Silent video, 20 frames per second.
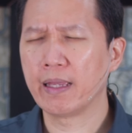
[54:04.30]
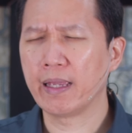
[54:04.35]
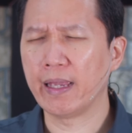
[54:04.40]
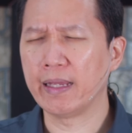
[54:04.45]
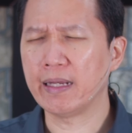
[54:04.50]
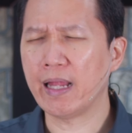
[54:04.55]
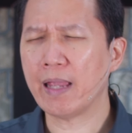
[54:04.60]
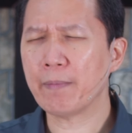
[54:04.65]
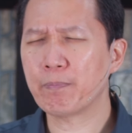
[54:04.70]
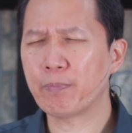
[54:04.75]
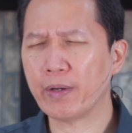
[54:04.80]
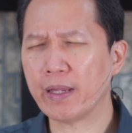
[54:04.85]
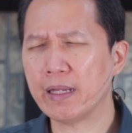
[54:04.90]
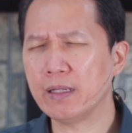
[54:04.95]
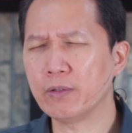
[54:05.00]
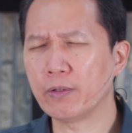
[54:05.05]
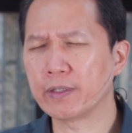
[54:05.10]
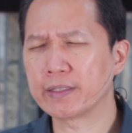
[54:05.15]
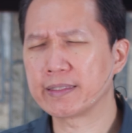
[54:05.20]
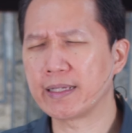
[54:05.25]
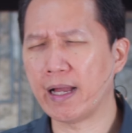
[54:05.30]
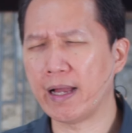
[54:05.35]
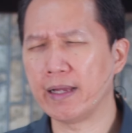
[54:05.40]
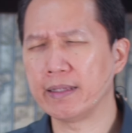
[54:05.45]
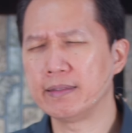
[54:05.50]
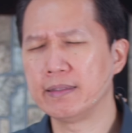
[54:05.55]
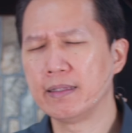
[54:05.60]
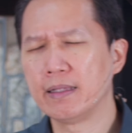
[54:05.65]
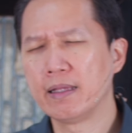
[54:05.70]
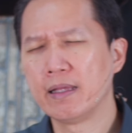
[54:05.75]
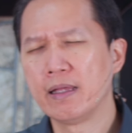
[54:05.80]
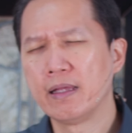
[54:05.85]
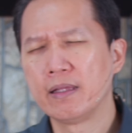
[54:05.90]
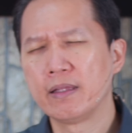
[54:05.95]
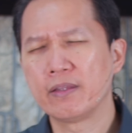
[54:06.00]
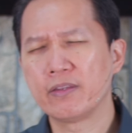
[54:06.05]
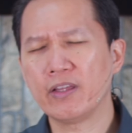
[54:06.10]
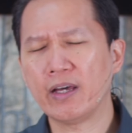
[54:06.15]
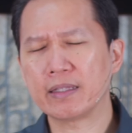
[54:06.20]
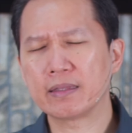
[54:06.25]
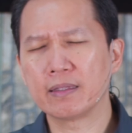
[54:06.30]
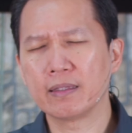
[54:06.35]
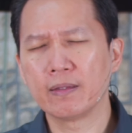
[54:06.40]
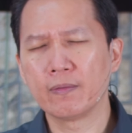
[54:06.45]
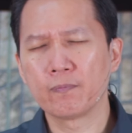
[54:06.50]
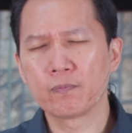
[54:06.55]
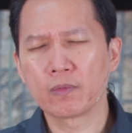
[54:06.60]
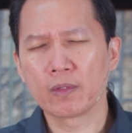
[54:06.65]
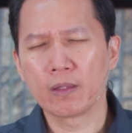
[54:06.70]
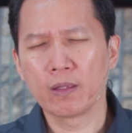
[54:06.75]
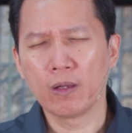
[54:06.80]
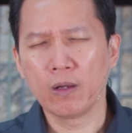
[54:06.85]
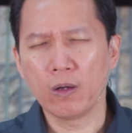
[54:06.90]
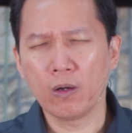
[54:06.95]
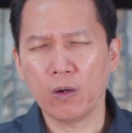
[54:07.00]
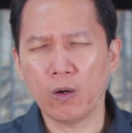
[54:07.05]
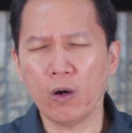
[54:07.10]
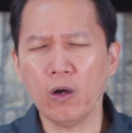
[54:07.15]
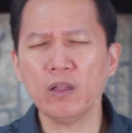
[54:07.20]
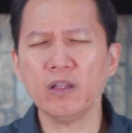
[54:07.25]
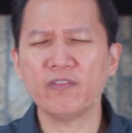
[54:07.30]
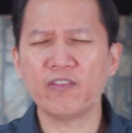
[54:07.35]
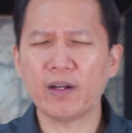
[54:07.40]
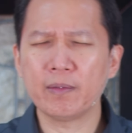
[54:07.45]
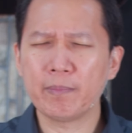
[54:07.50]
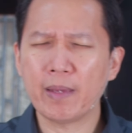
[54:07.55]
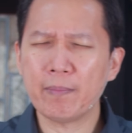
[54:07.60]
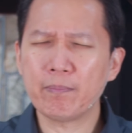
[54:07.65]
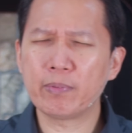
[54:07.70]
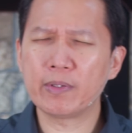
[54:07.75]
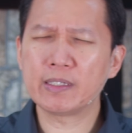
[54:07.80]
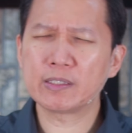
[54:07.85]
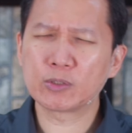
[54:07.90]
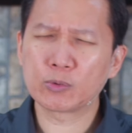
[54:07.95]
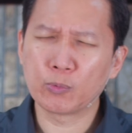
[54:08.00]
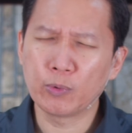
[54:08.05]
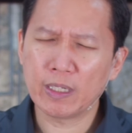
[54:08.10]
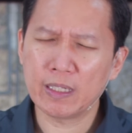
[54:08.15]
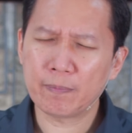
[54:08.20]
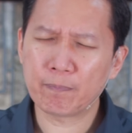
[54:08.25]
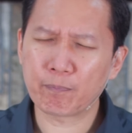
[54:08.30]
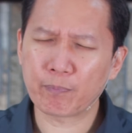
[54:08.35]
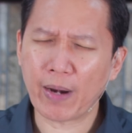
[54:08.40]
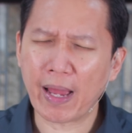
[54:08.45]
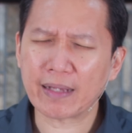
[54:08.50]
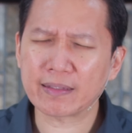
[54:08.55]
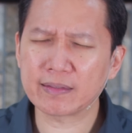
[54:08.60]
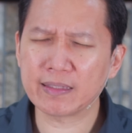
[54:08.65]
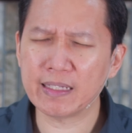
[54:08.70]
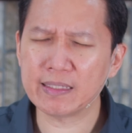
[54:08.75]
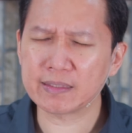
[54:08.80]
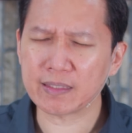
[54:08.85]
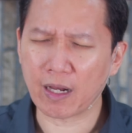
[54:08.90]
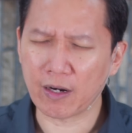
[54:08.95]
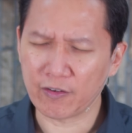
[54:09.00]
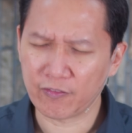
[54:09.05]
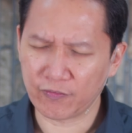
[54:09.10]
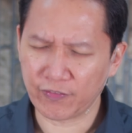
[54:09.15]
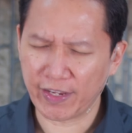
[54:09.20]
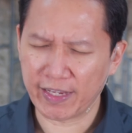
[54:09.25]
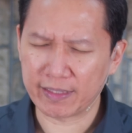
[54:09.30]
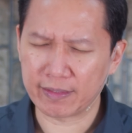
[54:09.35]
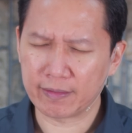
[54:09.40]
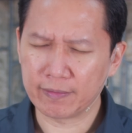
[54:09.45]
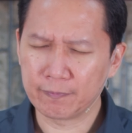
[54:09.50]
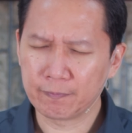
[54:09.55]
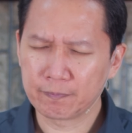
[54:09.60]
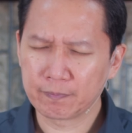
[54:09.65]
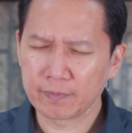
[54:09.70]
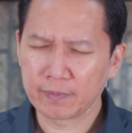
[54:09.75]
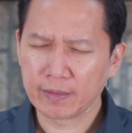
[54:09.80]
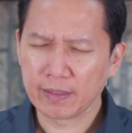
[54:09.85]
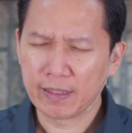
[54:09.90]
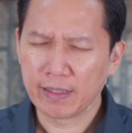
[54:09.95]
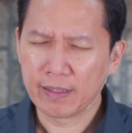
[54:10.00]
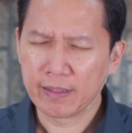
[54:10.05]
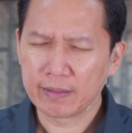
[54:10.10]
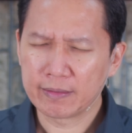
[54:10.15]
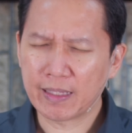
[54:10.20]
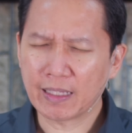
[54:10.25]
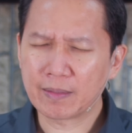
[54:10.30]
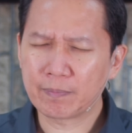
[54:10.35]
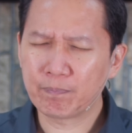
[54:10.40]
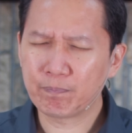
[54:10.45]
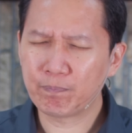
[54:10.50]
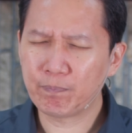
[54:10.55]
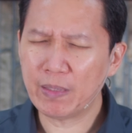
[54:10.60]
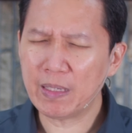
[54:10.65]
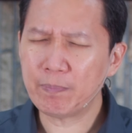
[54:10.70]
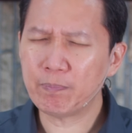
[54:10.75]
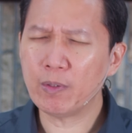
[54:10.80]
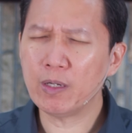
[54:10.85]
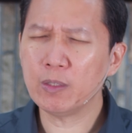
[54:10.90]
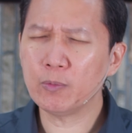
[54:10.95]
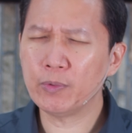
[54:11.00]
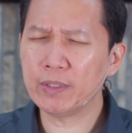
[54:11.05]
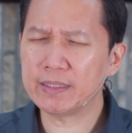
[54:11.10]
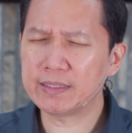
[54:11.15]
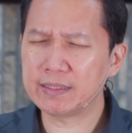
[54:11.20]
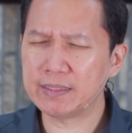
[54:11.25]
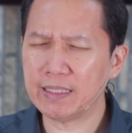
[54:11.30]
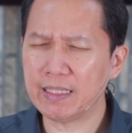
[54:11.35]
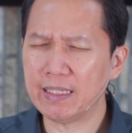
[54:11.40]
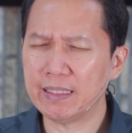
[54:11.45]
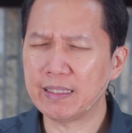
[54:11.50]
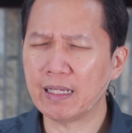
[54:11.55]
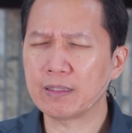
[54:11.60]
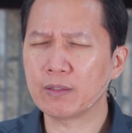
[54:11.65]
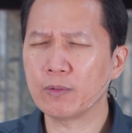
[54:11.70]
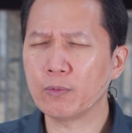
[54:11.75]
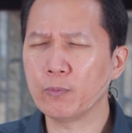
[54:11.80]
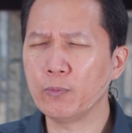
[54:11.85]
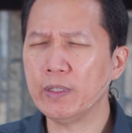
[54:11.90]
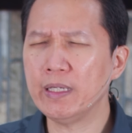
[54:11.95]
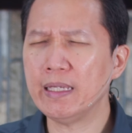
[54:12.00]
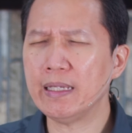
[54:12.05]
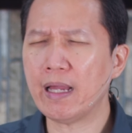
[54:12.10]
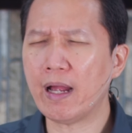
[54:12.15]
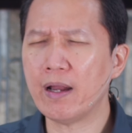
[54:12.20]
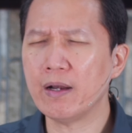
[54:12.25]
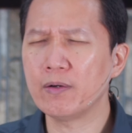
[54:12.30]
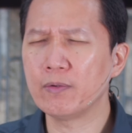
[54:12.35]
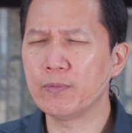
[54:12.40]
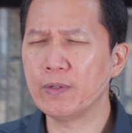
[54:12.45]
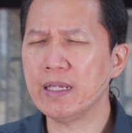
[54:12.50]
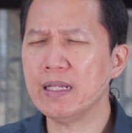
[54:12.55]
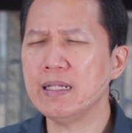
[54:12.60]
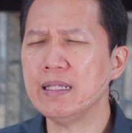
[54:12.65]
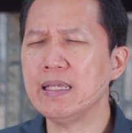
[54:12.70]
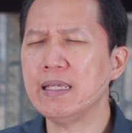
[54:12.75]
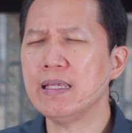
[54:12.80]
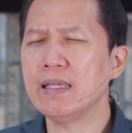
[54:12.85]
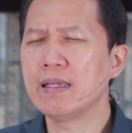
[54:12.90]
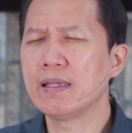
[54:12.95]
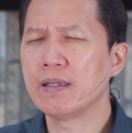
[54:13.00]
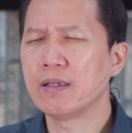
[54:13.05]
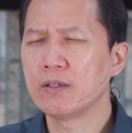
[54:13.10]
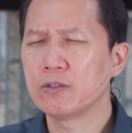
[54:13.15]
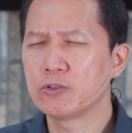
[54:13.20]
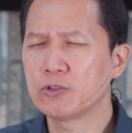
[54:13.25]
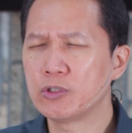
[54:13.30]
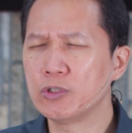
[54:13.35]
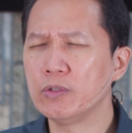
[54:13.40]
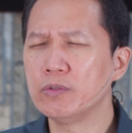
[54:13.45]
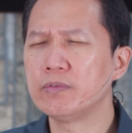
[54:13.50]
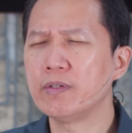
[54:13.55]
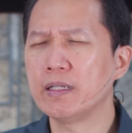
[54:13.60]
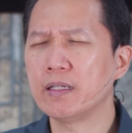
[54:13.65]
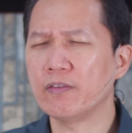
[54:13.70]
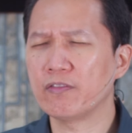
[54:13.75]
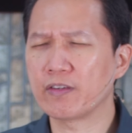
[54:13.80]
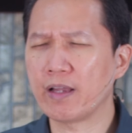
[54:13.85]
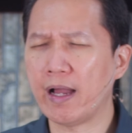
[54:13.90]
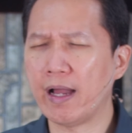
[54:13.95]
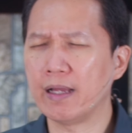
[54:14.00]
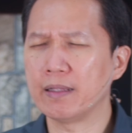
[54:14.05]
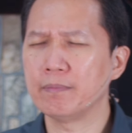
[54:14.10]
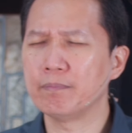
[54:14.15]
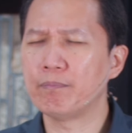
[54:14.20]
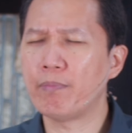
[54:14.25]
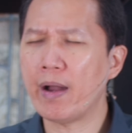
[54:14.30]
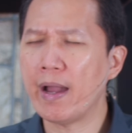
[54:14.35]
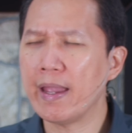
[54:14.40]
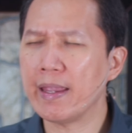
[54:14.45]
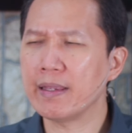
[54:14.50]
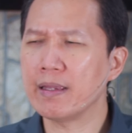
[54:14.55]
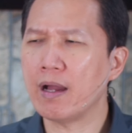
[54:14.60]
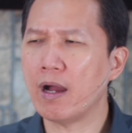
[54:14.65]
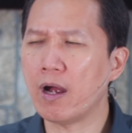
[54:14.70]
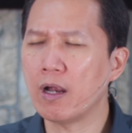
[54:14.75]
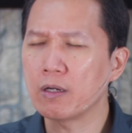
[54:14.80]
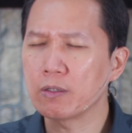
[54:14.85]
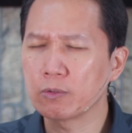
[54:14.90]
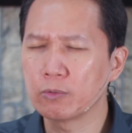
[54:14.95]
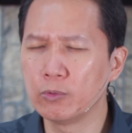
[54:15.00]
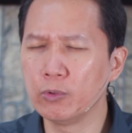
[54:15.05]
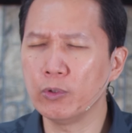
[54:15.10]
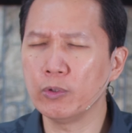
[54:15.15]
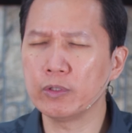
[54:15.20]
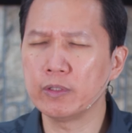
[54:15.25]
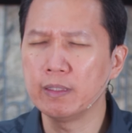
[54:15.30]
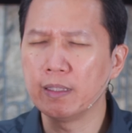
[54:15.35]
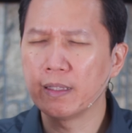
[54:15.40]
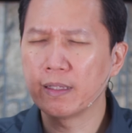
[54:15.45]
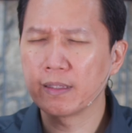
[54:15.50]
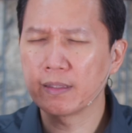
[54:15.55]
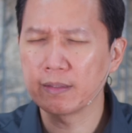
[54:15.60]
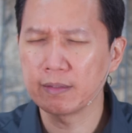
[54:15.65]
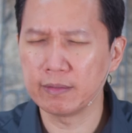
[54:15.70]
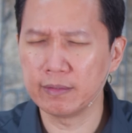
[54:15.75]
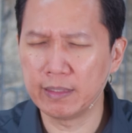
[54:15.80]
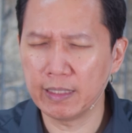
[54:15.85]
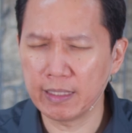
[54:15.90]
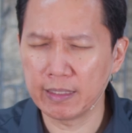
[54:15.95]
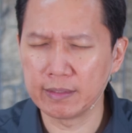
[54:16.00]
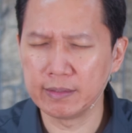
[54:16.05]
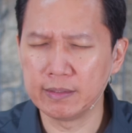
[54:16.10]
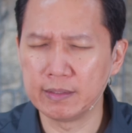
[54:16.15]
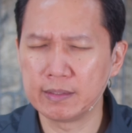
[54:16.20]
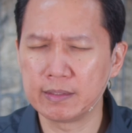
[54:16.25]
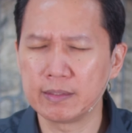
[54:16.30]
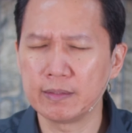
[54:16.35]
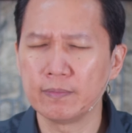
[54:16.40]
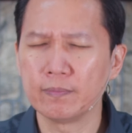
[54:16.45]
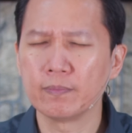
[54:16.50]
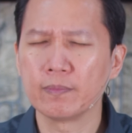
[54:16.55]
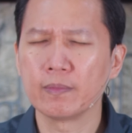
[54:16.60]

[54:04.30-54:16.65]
And I pray, Lord God, that all of our members will practice our faith, that people will see that we are really children of God by our good deeds.